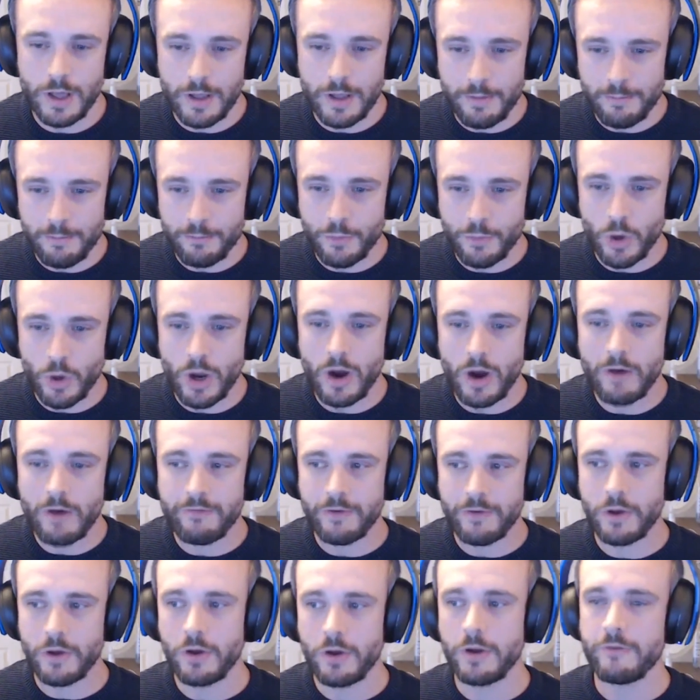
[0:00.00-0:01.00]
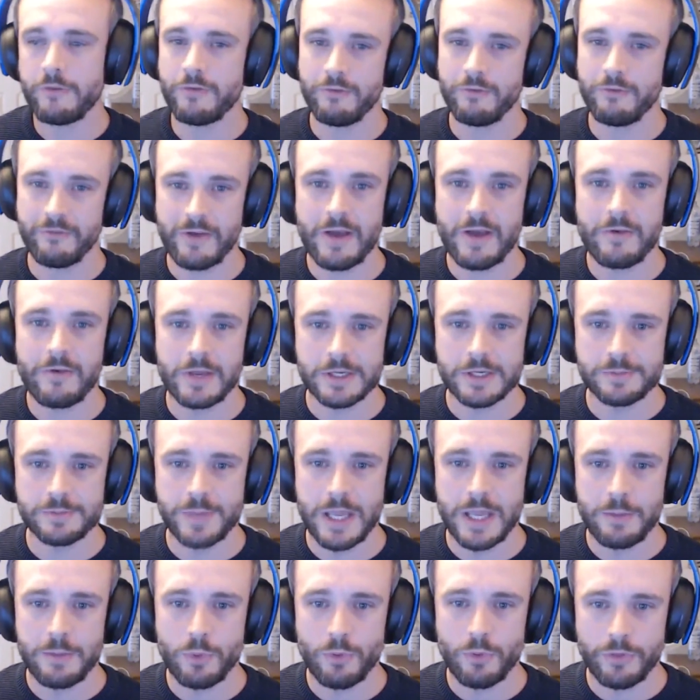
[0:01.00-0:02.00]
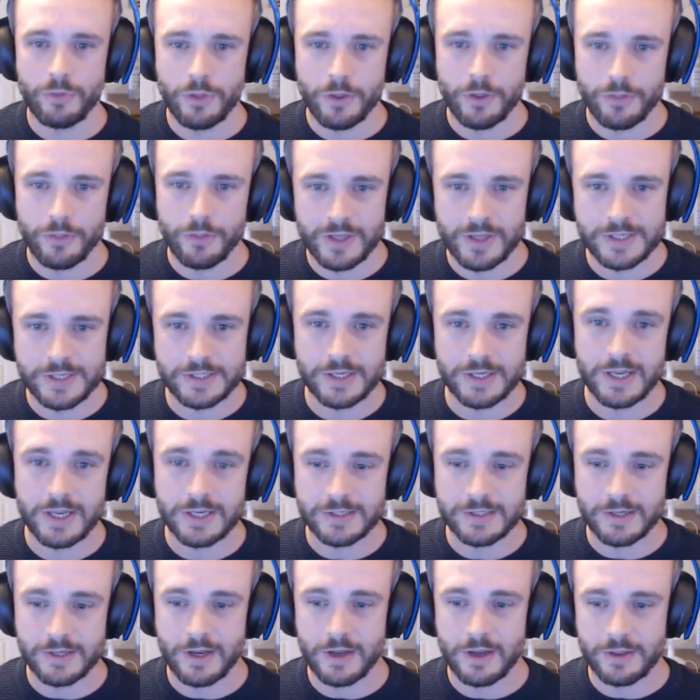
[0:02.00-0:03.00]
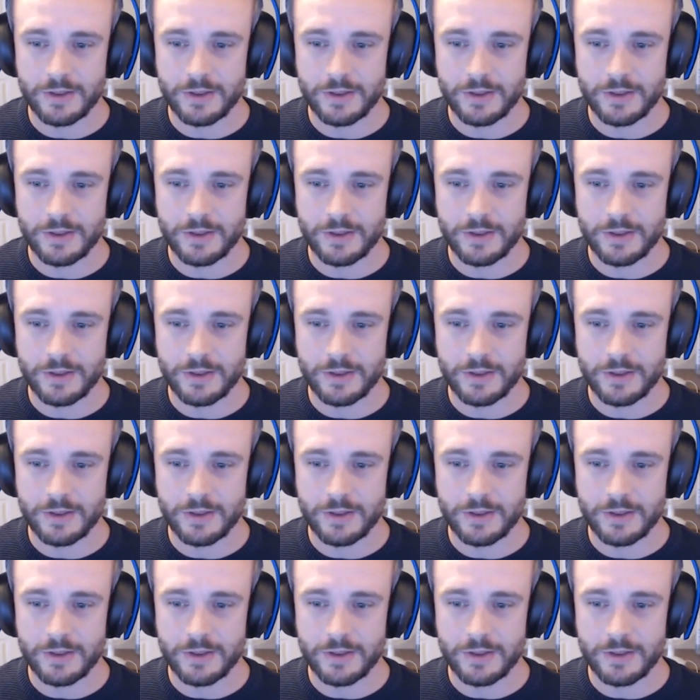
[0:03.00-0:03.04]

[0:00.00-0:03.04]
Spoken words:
but I've heard from various people that this is